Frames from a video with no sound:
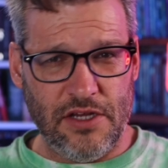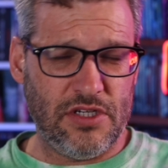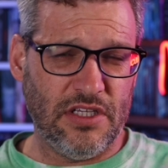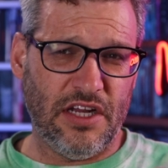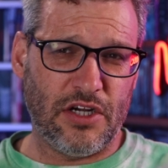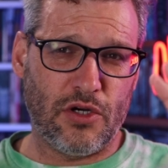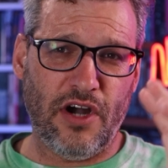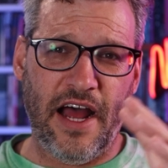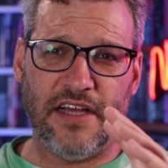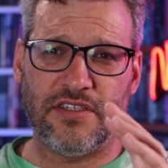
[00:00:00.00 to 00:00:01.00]
You see a lot of
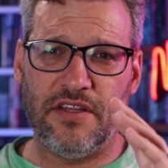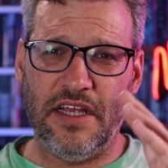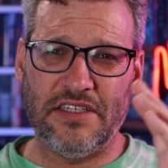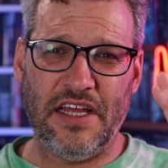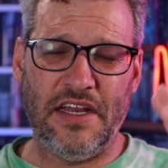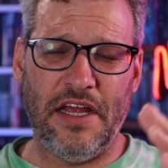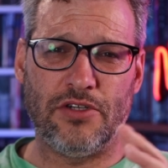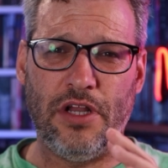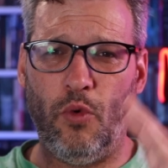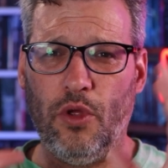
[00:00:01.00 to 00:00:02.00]
grass and things of that
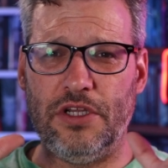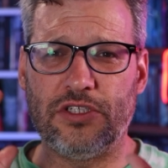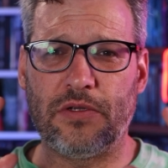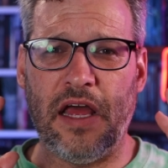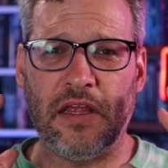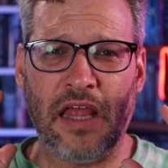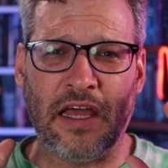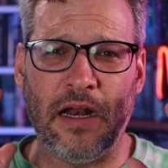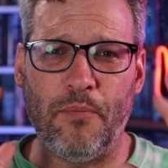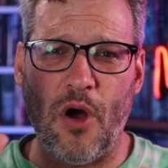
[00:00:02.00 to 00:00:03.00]
nature, and it really just that
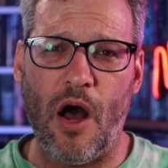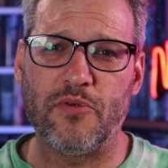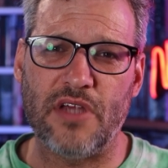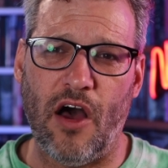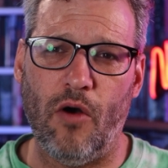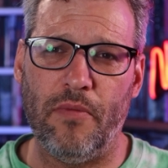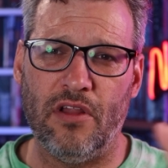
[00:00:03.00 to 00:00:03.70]
kind of pops out.